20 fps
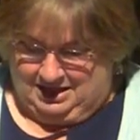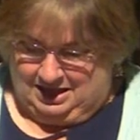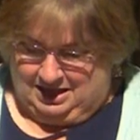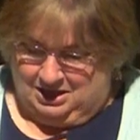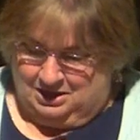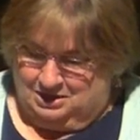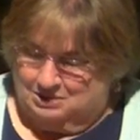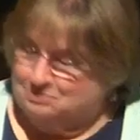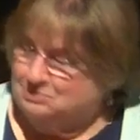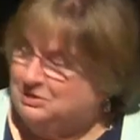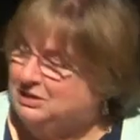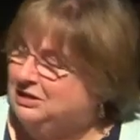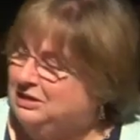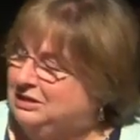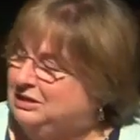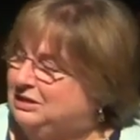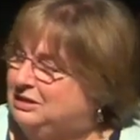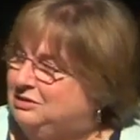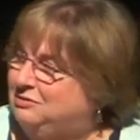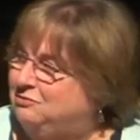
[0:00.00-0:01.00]
Um,
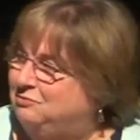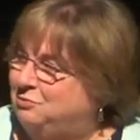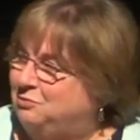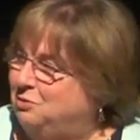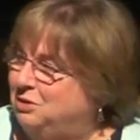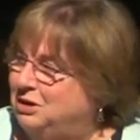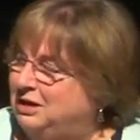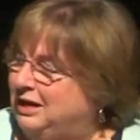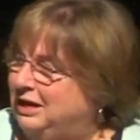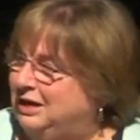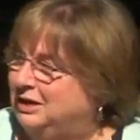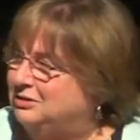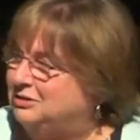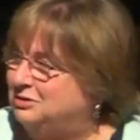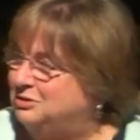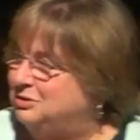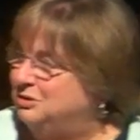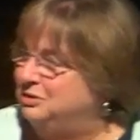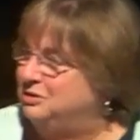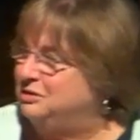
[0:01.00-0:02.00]
the, the four
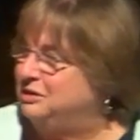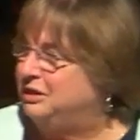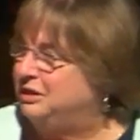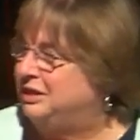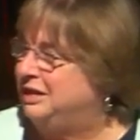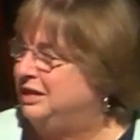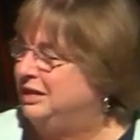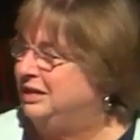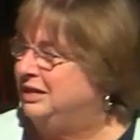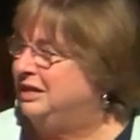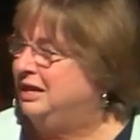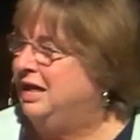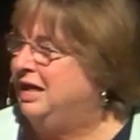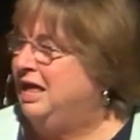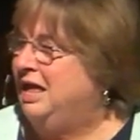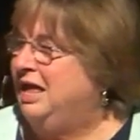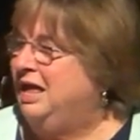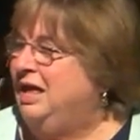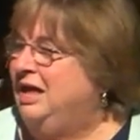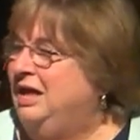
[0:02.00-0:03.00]
canticles,
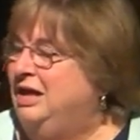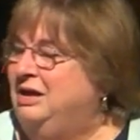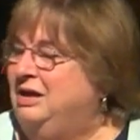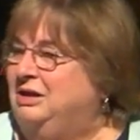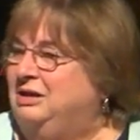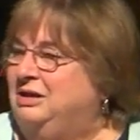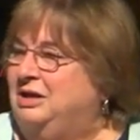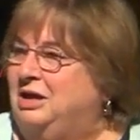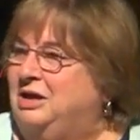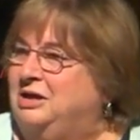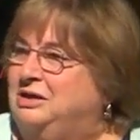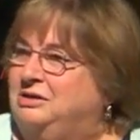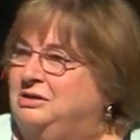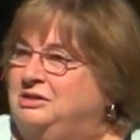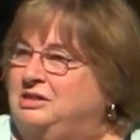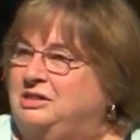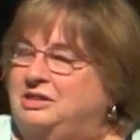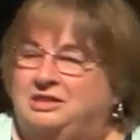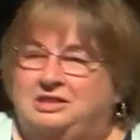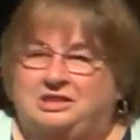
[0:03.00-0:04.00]
uh,
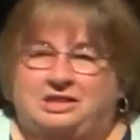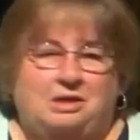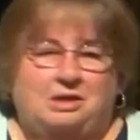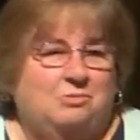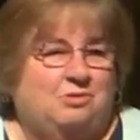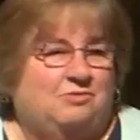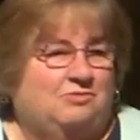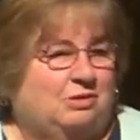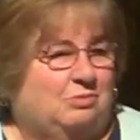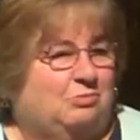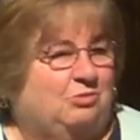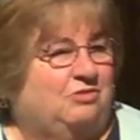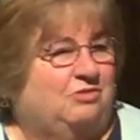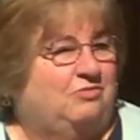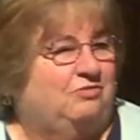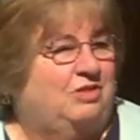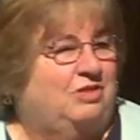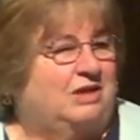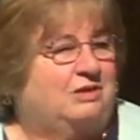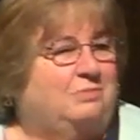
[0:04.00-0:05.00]
some of them
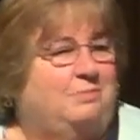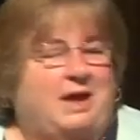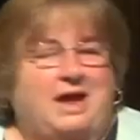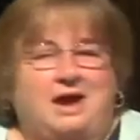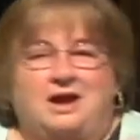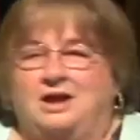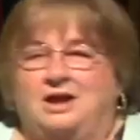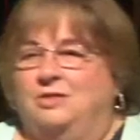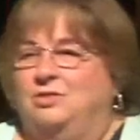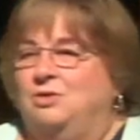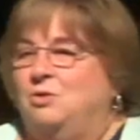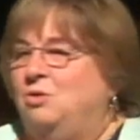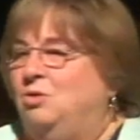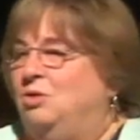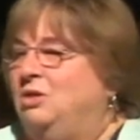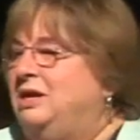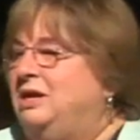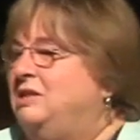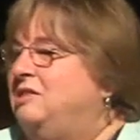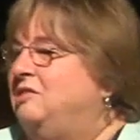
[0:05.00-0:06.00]
reflect back on the whole
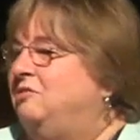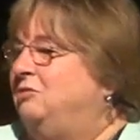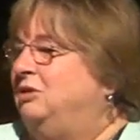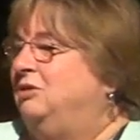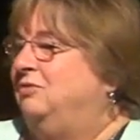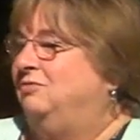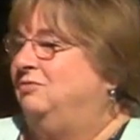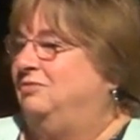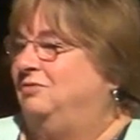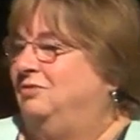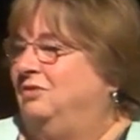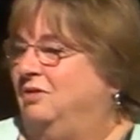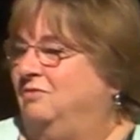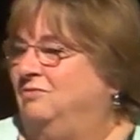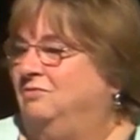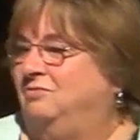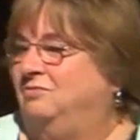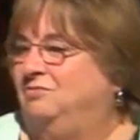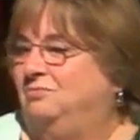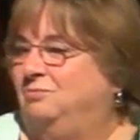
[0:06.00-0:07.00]
history of, of
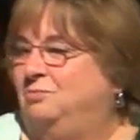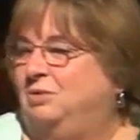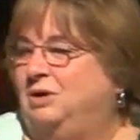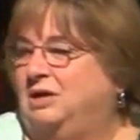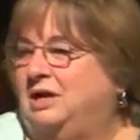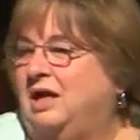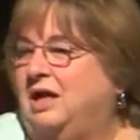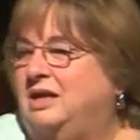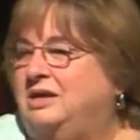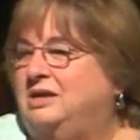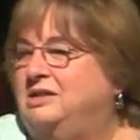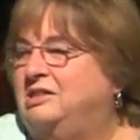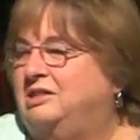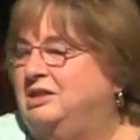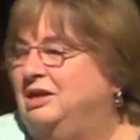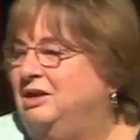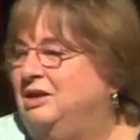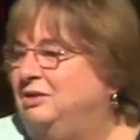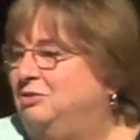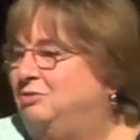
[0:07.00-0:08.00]
what God has
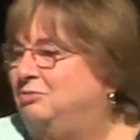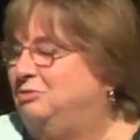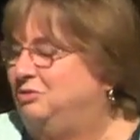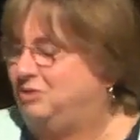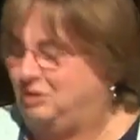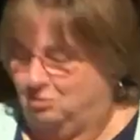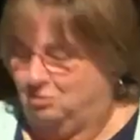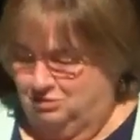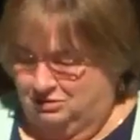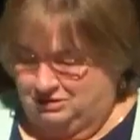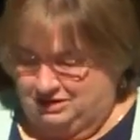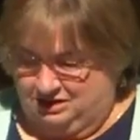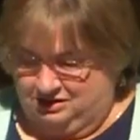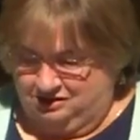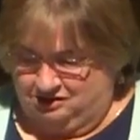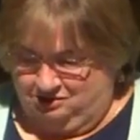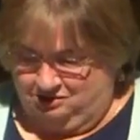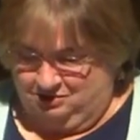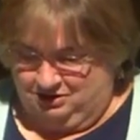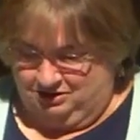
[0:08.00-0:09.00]
done through the Old
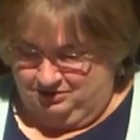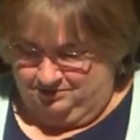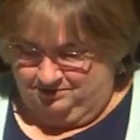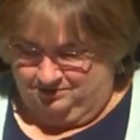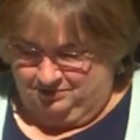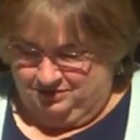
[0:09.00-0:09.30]
Testament.